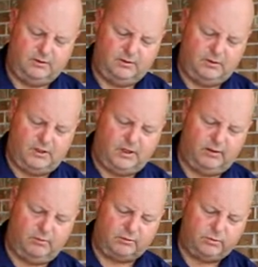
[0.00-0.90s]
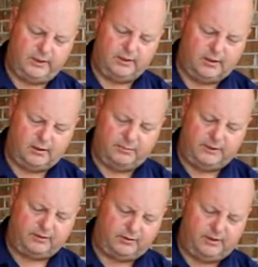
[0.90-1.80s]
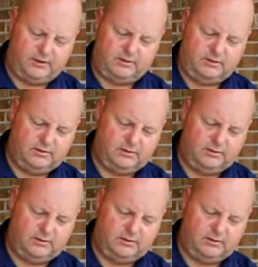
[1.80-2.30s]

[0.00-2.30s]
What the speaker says: Alright, once we get it all mixed in,